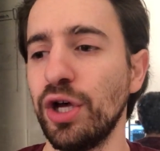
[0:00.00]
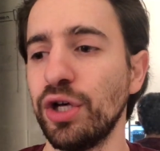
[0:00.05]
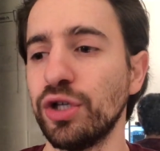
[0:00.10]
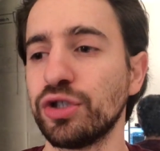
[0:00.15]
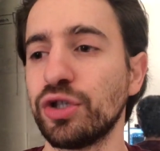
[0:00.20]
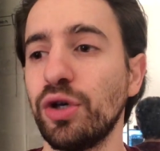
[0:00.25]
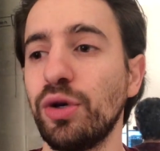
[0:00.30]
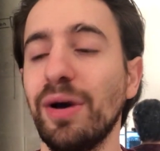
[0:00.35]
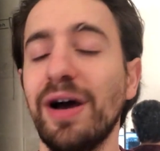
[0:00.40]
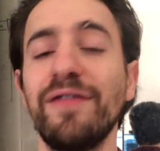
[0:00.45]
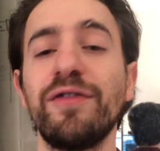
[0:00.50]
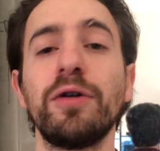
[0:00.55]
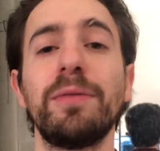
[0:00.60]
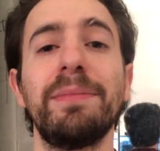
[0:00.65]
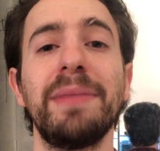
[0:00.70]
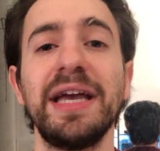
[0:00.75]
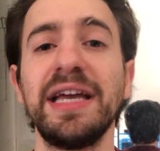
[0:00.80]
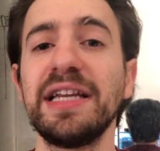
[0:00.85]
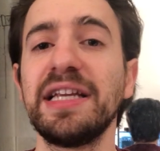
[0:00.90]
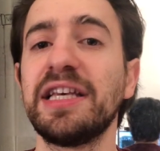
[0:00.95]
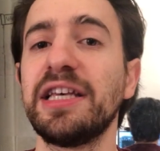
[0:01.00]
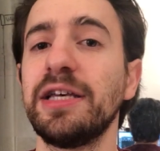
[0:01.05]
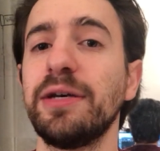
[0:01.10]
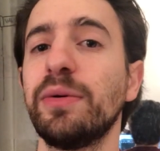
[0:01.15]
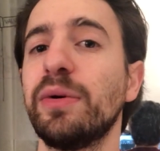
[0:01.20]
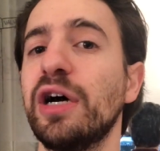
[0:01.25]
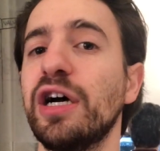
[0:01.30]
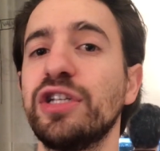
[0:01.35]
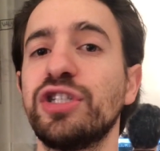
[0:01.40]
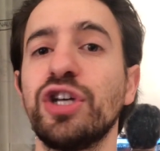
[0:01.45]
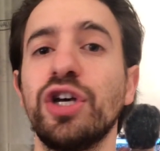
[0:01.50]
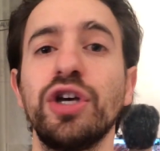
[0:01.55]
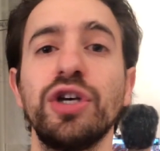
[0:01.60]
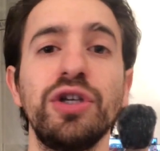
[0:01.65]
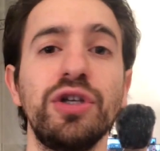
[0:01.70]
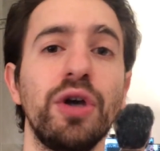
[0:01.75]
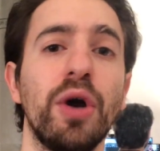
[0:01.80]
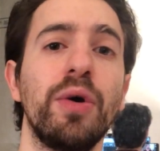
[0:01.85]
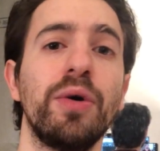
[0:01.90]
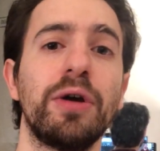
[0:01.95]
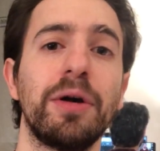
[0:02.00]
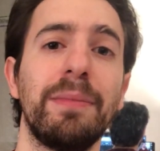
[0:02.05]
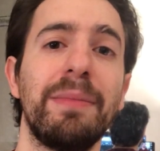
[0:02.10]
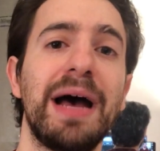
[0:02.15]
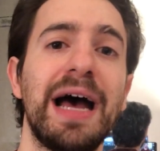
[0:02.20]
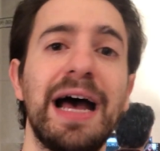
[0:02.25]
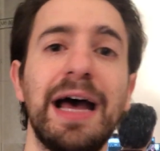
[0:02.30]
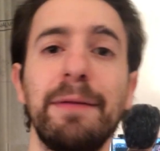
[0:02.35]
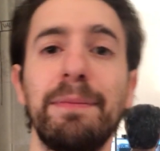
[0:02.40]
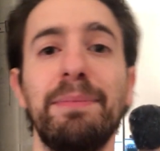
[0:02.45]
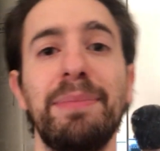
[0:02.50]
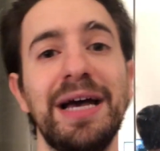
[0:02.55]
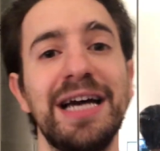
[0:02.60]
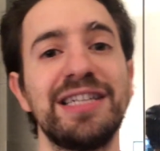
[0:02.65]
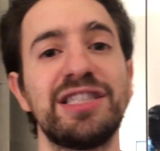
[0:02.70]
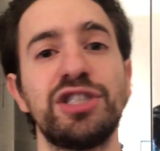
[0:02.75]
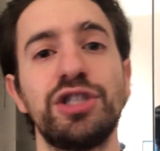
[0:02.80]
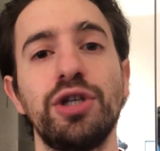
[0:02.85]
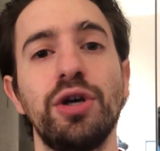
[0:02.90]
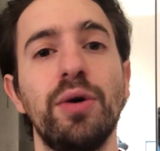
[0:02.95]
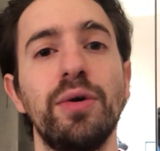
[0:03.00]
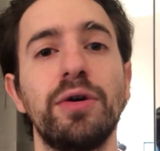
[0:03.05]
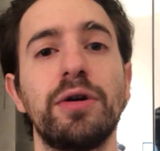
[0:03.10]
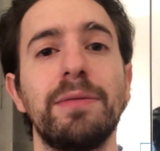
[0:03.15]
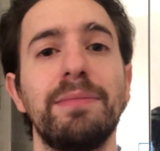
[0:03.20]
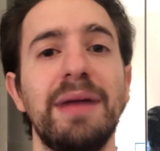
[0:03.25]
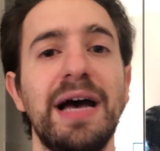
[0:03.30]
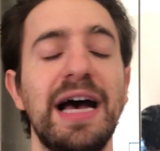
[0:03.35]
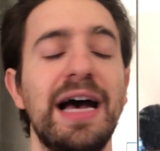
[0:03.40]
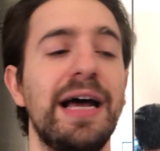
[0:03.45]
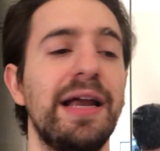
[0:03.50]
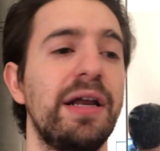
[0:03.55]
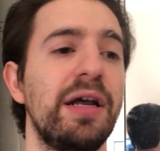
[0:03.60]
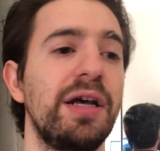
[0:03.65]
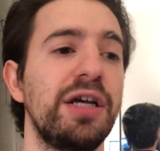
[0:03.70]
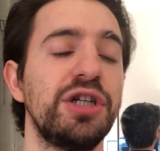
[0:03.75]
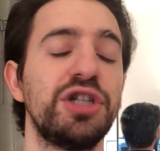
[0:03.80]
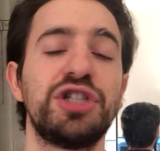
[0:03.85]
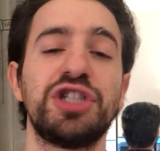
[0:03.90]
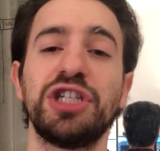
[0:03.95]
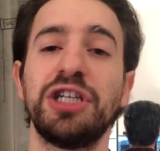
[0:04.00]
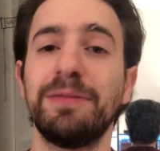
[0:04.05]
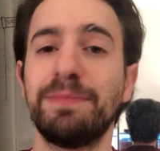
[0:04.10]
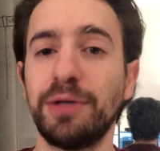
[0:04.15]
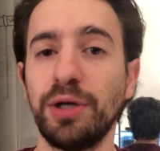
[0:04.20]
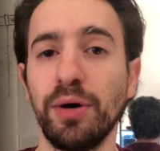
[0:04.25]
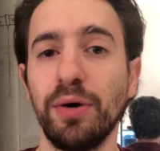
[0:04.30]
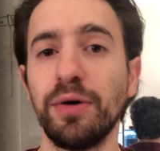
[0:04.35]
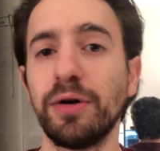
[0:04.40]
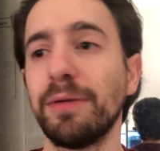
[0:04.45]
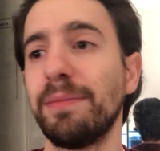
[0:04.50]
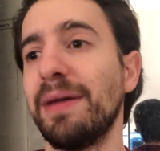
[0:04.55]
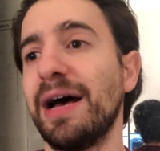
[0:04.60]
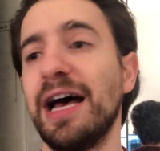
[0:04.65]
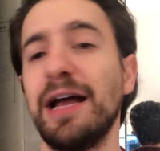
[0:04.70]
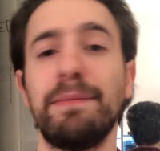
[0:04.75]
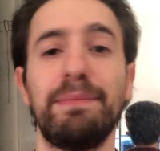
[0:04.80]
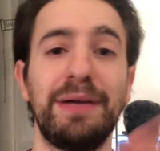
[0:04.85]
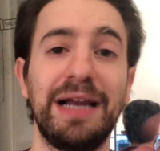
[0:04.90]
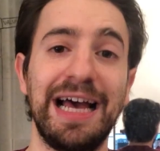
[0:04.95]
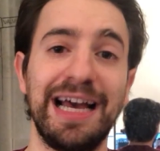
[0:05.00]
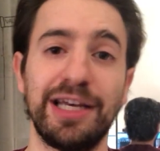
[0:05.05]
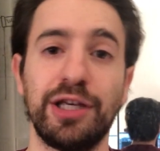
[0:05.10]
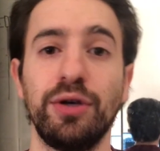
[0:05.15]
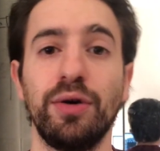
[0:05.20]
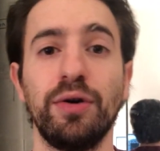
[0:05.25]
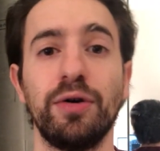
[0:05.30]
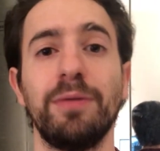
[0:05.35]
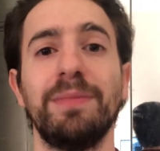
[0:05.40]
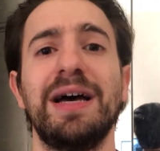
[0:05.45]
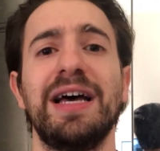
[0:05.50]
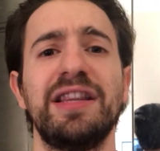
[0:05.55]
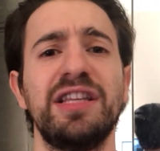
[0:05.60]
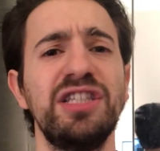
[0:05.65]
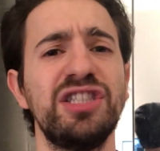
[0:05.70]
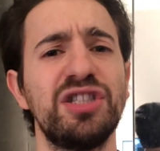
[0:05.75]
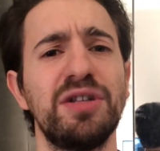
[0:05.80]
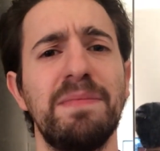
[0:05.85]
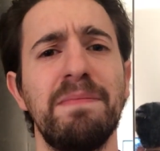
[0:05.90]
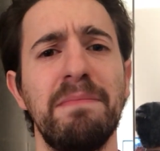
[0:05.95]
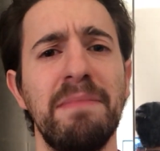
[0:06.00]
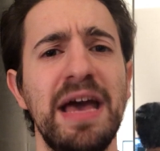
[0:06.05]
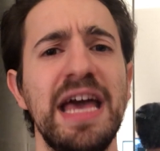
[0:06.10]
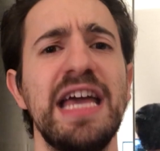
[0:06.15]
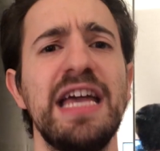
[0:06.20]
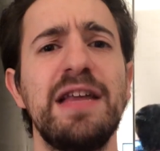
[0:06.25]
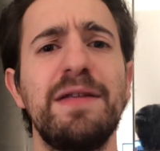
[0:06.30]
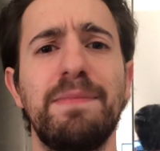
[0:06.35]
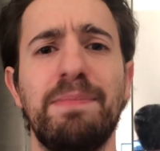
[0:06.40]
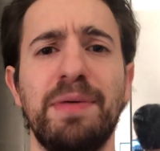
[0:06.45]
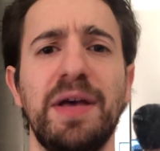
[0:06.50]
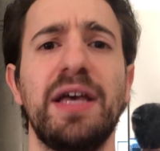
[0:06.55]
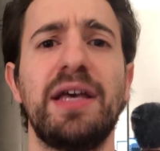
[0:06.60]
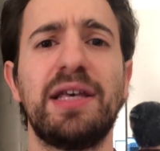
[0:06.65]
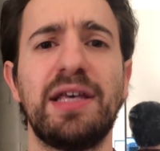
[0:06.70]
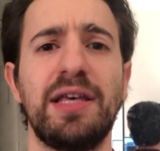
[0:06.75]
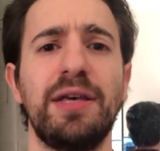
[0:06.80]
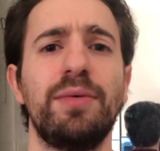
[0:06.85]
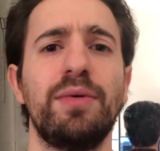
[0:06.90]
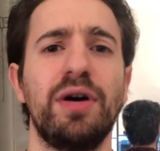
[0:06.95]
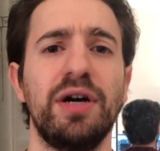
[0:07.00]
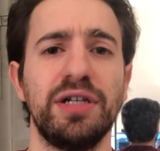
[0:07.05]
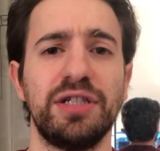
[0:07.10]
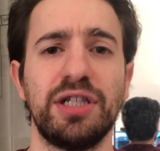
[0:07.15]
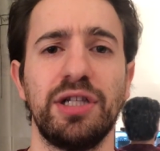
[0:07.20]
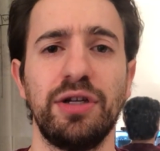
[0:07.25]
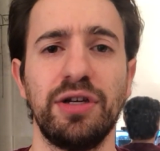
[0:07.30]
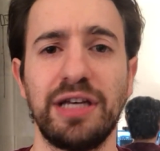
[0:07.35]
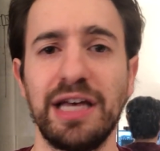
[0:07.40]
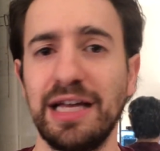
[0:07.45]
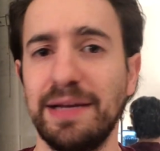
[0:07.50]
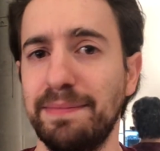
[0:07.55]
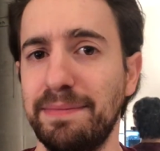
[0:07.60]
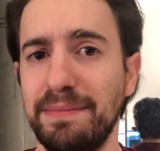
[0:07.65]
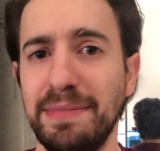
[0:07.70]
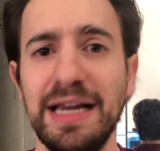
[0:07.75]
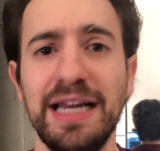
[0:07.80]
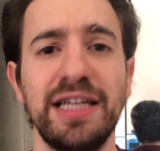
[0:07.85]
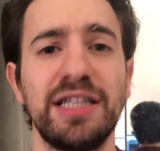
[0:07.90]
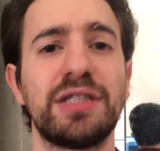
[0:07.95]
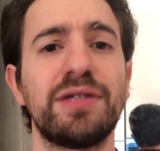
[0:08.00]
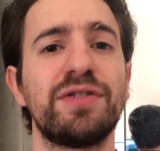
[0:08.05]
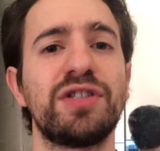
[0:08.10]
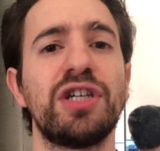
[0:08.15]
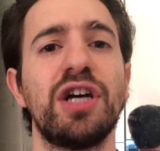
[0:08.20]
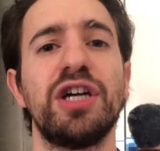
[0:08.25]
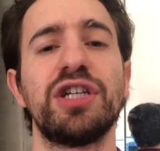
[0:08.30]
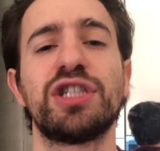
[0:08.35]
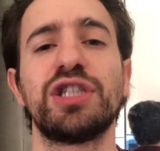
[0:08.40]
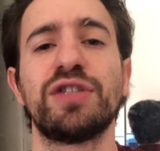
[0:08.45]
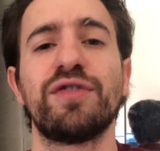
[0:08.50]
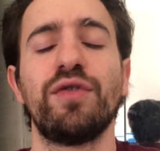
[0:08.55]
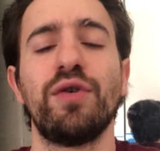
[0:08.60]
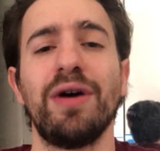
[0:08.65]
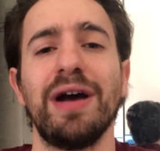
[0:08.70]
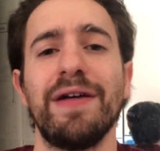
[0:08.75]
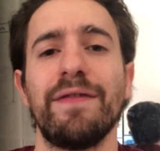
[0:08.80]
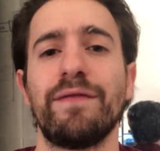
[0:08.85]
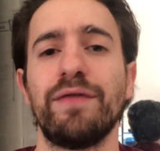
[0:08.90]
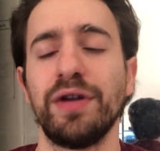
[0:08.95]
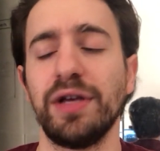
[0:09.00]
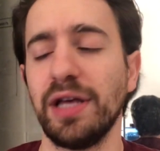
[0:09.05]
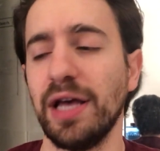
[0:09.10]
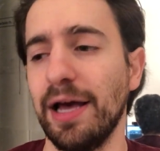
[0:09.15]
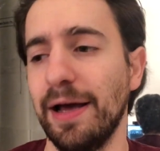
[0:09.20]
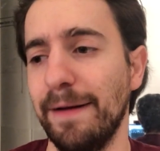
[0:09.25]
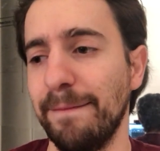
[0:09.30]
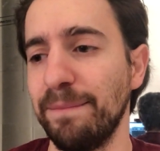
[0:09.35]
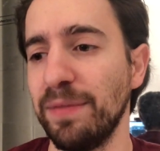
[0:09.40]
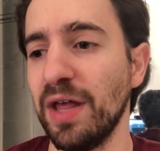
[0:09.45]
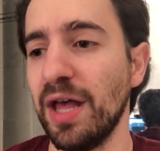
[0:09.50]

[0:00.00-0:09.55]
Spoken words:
So you have your main keywords: yoga mat, best yoga mat, cheap yoga mat, black yoga mat. These are the main big keywords that you get millions of searches for every year.